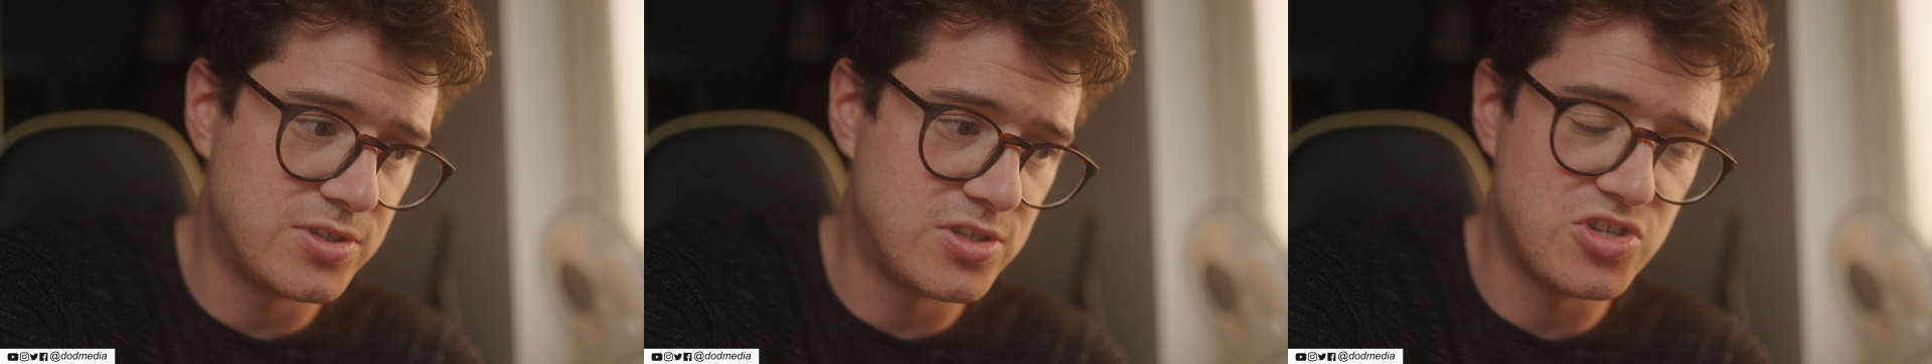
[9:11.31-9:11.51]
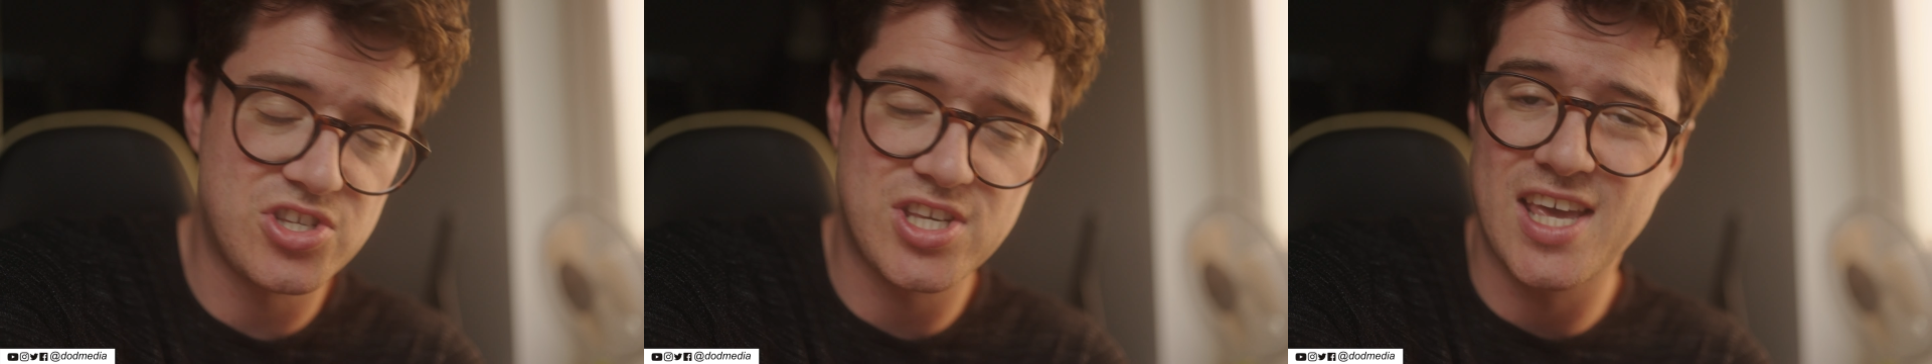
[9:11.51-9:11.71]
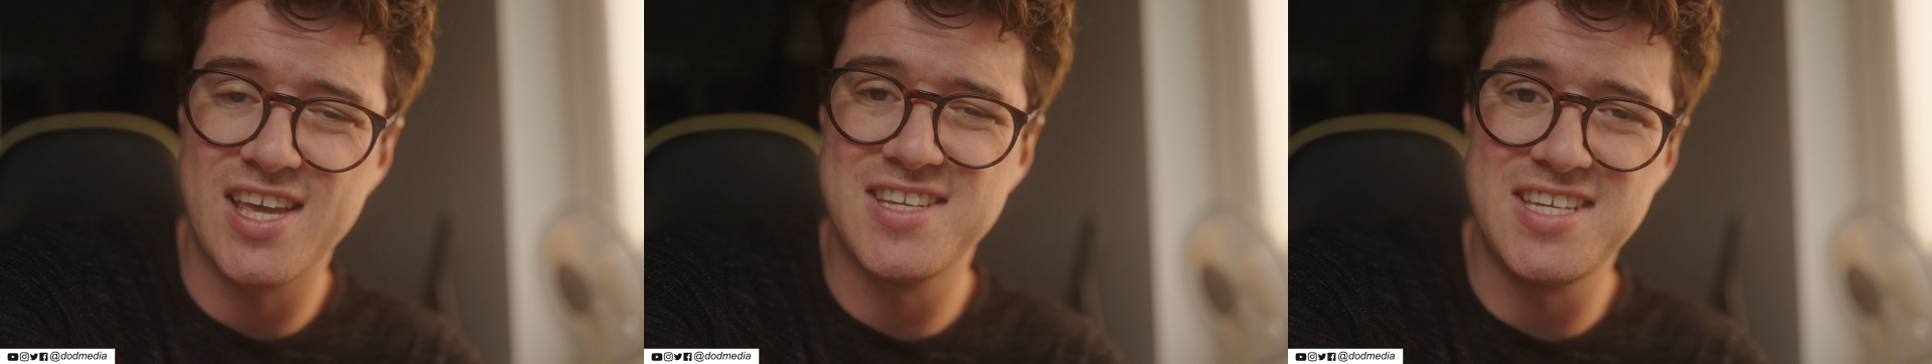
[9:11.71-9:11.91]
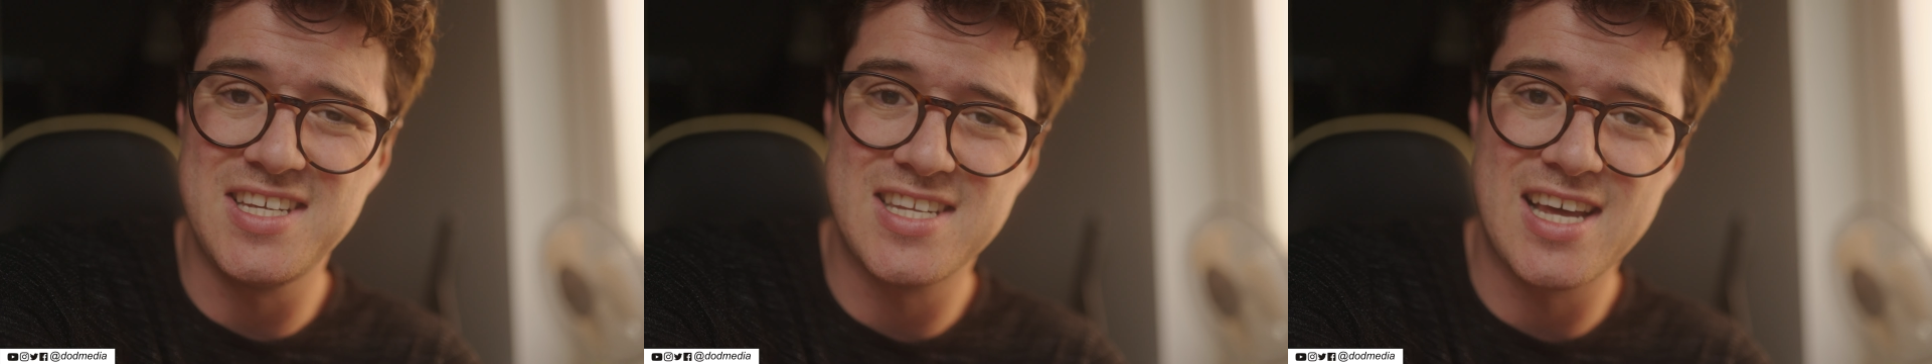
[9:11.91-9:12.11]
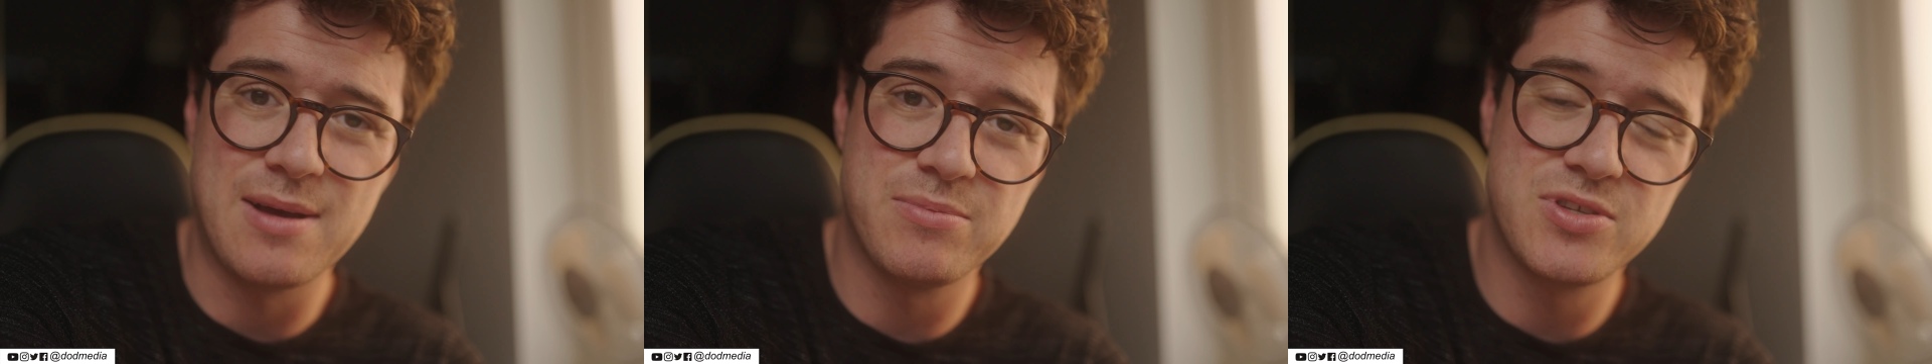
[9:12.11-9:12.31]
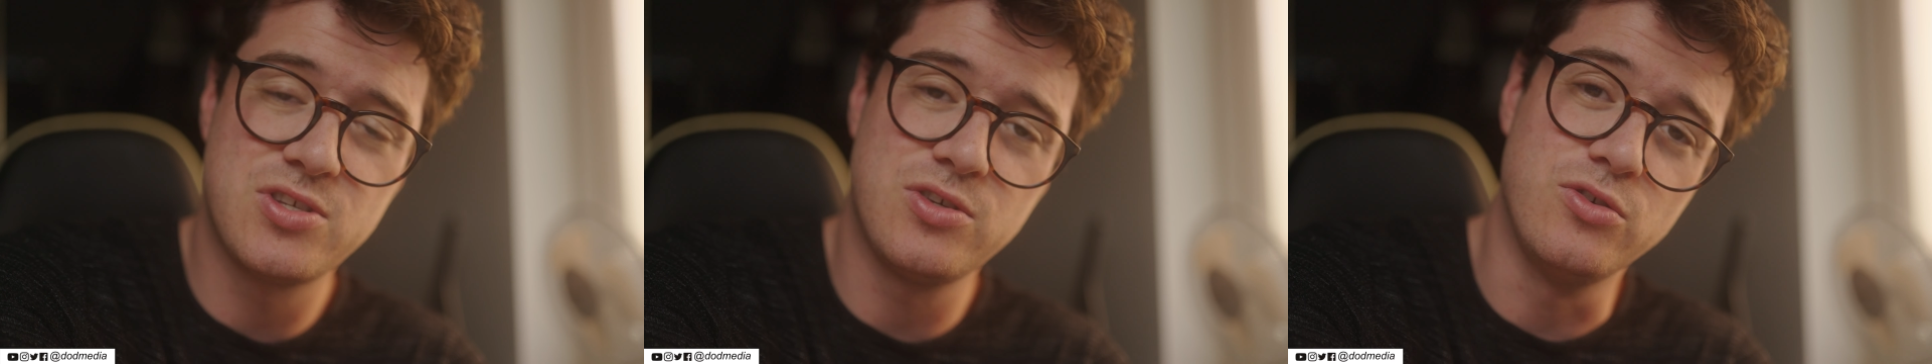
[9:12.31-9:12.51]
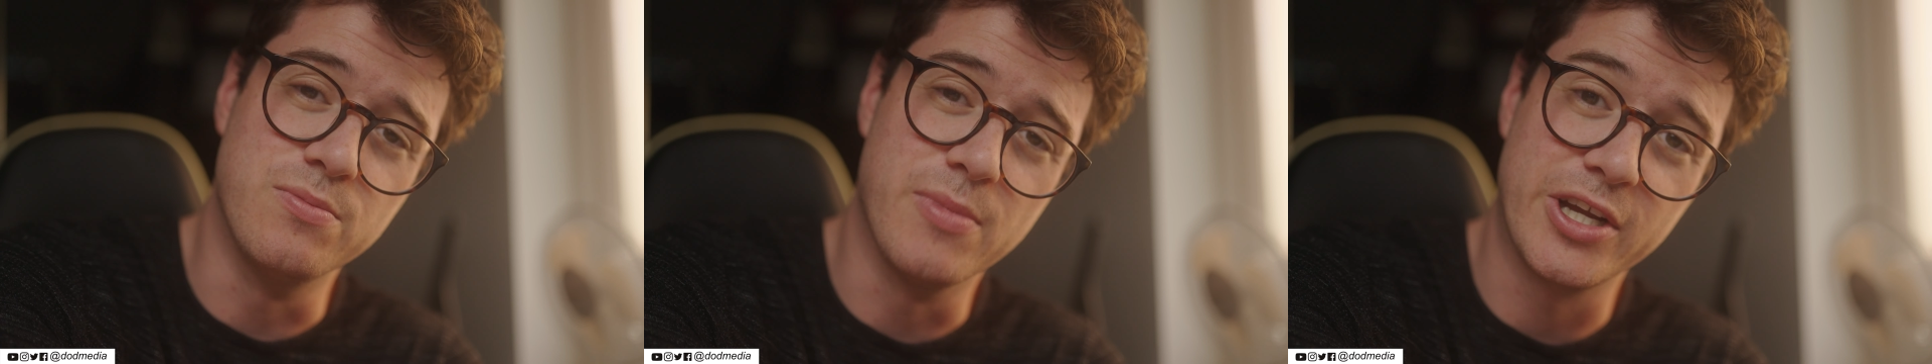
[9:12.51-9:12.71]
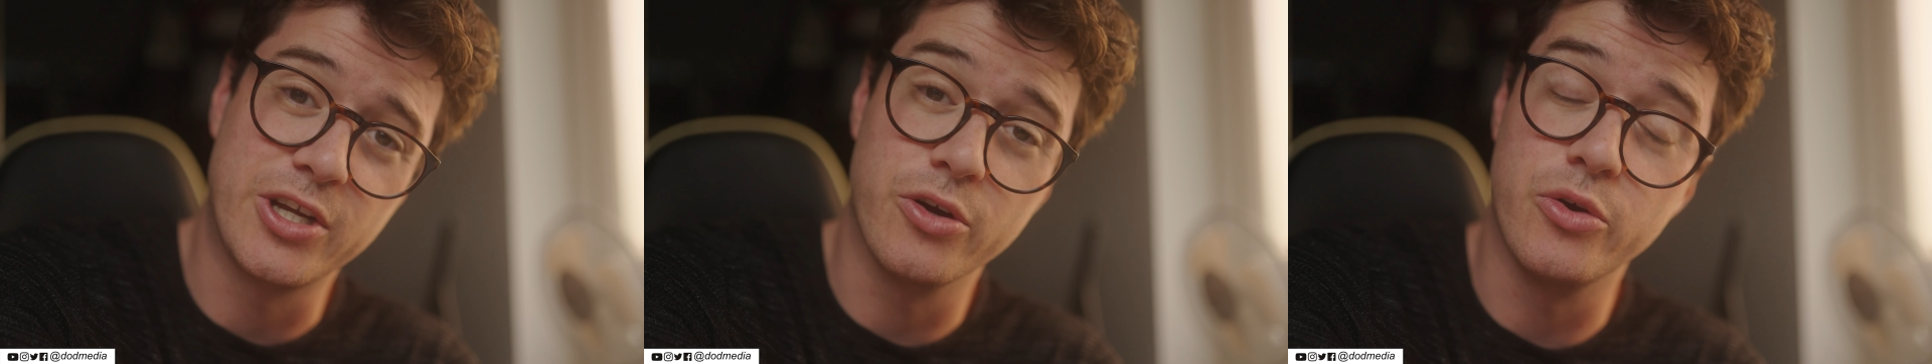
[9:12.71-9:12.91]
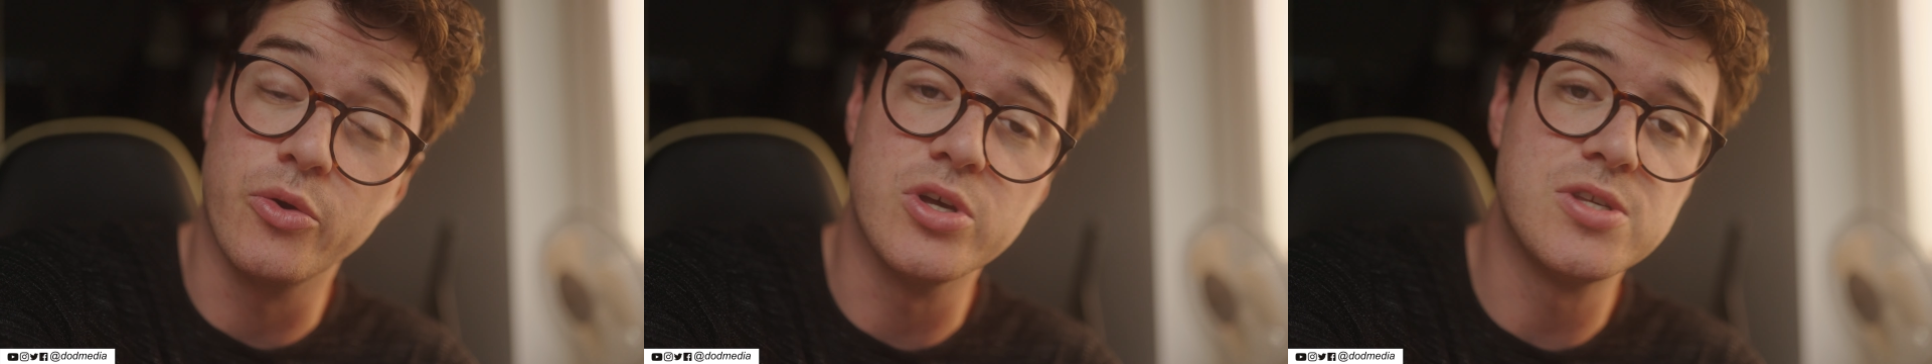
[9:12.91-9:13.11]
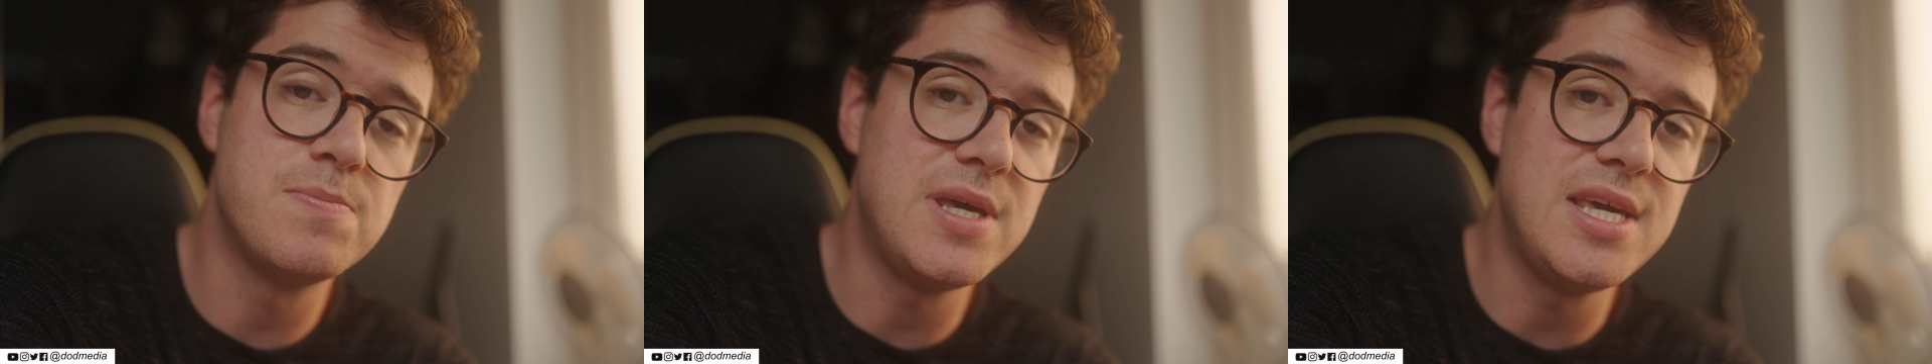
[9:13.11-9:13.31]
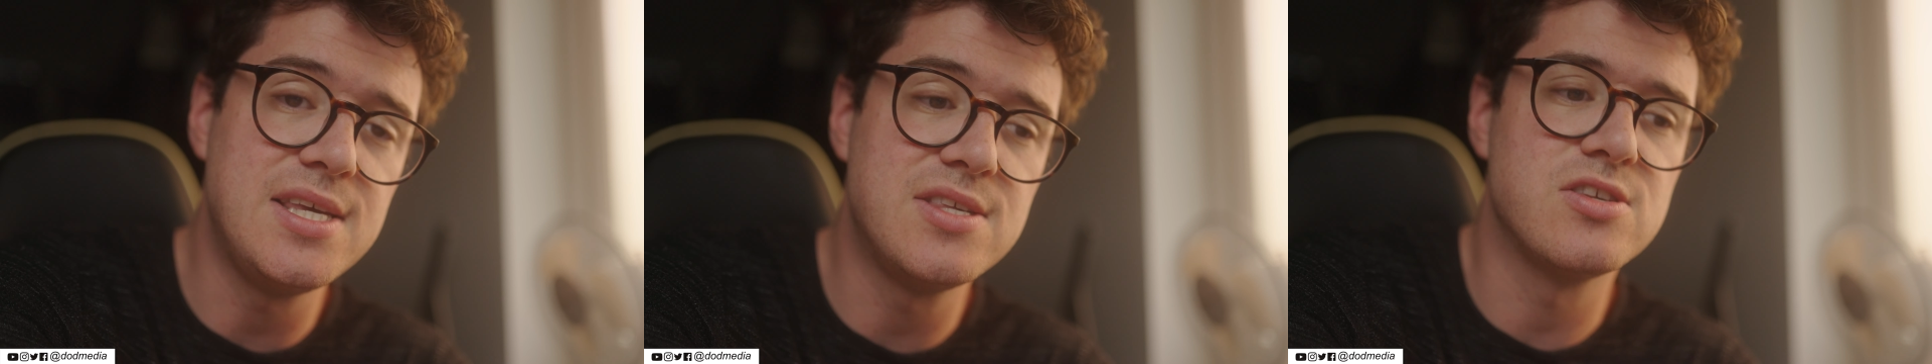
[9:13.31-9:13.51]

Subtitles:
to just get a D-tap to micro USB,